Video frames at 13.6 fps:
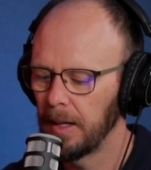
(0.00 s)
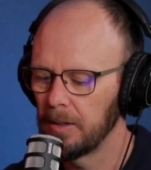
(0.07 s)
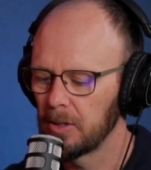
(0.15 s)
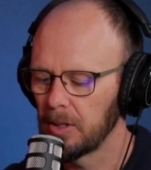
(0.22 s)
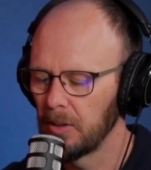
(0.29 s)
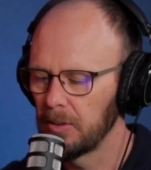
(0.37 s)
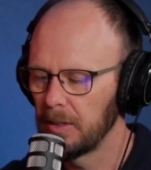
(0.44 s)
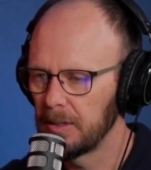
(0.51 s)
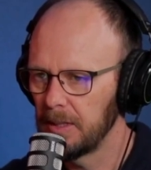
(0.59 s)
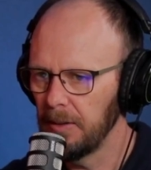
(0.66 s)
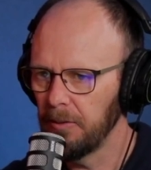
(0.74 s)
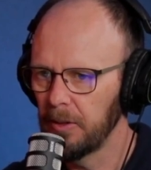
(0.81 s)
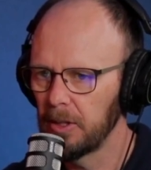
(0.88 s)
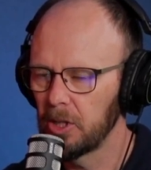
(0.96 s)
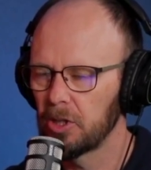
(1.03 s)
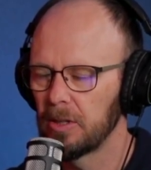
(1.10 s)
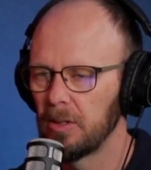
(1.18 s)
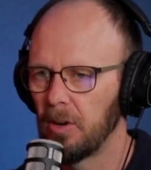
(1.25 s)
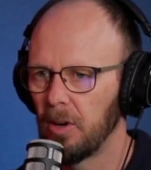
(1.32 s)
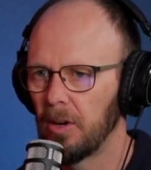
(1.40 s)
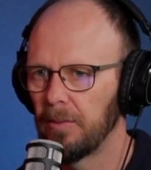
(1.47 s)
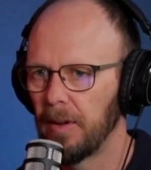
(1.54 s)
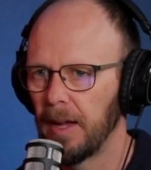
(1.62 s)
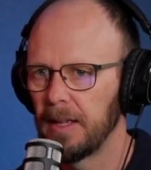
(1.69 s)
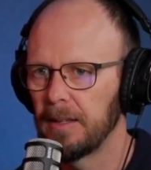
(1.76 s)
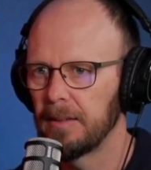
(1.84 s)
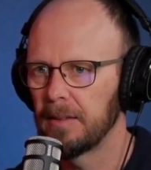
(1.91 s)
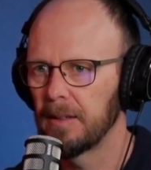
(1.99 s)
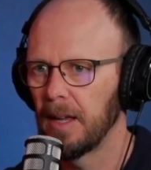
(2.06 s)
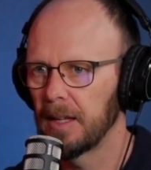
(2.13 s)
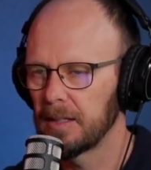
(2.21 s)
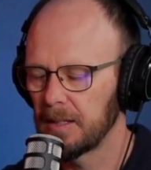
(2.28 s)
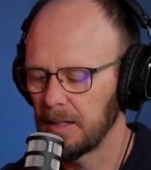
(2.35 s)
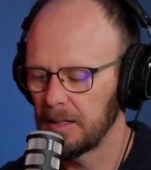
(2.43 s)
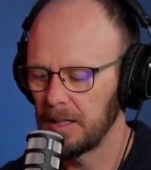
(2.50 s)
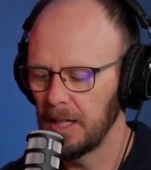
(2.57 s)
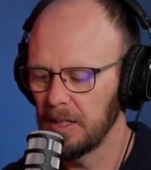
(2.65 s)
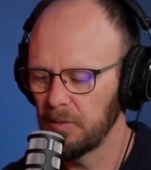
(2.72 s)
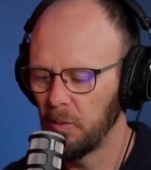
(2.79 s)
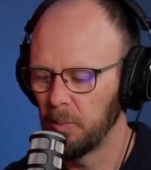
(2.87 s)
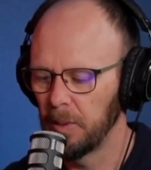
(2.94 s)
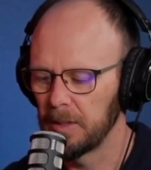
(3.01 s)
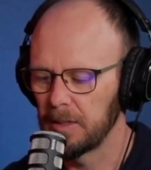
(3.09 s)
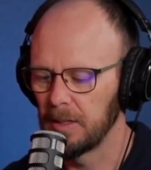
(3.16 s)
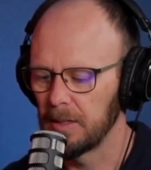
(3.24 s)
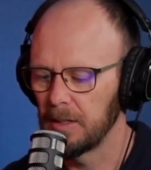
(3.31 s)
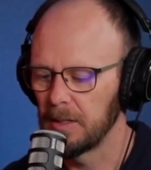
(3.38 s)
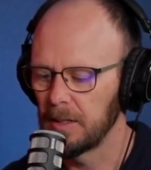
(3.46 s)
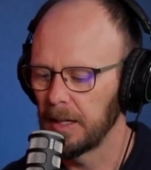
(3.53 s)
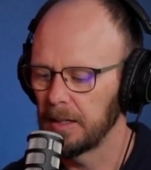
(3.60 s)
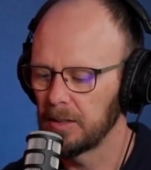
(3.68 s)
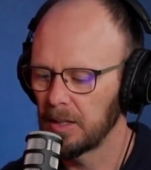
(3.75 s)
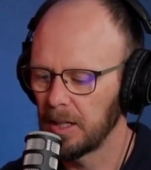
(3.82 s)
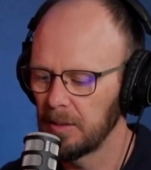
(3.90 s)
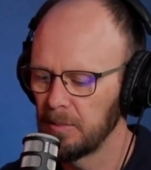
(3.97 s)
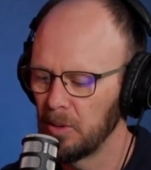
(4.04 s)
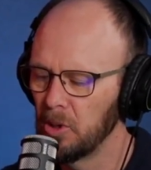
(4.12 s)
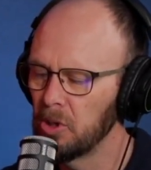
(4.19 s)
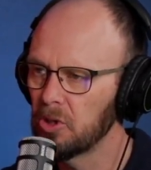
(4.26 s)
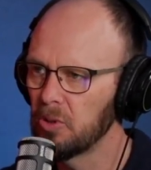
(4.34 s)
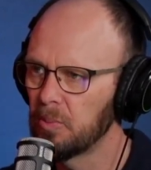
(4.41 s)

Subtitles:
And so the definition of a successful business is that it's a commercial,